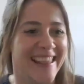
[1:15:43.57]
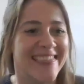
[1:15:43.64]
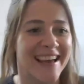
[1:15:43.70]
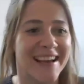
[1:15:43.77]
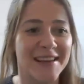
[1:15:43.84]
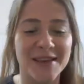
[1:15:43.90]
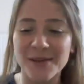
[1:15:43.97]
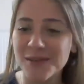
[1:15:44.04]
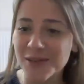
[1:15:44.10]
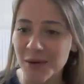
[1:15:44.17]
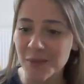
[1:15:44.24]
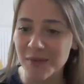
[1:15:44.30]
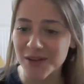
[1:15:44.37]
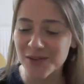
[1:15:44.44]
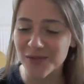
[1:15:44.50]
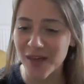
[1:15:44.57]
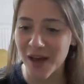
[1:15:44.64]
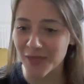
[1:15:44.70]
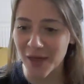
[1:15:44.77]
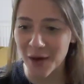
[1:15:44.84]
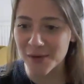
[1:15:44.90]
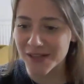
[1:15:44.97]
Thank you so much for that.
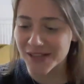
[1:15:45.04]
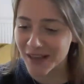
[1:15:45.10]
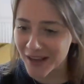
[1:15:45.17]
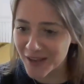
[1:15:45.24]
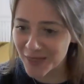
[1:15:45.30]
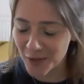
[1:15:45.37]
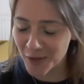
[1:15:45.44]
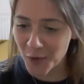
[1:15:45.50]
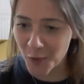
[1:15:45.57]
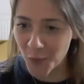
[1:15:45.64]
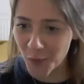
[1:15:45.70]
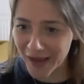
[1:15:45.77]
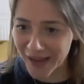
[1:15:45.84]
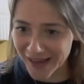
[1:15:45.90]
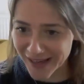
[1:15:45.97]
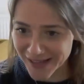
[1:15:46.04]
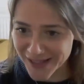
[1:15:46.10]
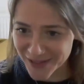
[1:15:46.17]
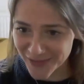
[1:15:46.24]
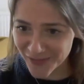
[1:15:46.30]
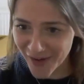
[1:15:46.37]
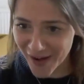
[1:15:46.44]
That was like the
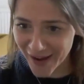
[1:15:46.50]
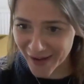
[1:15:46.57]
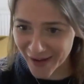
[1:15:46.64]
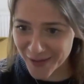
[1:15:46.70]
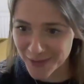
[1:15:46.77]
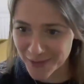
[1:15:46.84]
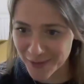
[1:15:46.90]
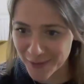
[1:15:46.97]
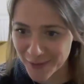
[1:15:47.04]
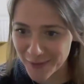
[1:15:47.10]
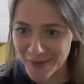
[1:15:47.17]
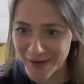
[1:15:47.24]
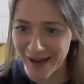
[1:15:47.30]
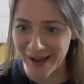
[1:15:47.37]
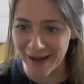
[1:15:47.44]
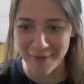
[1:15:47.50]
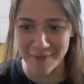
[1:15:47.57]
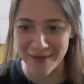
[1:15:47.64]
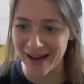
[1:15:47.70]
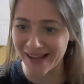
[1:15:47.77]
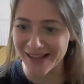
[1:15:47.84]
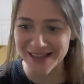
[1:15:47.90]
quickest fire through
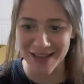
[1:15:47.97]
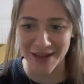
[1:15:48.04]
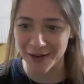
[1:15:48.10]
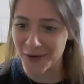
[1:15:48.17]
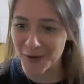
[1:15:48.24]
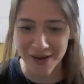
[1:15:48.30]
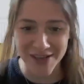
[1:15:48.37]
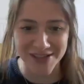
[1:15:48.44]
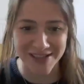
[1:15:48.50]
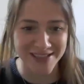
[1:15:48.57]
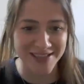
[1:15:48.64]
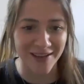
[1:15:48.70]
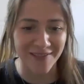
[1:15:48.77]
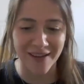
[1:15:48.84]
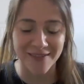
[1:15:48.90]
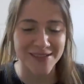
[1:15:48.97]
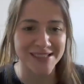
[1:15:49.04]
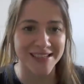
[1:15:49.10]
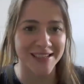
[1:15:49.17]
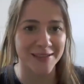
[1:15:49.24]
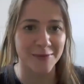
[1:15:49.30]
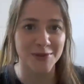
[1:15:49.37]
a ton of questions I've ever
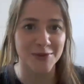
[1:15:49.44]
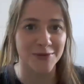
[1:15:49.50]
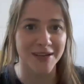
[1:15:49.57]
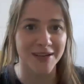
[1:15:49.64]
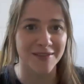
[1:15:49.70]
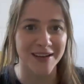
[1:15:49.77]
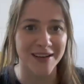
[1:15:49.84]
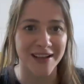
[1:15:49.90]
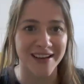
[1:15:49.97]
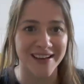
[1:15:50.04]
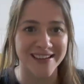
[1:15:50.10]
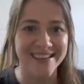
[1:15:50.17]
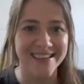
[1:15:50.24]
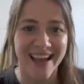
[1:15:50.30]
seen. It was really, really good.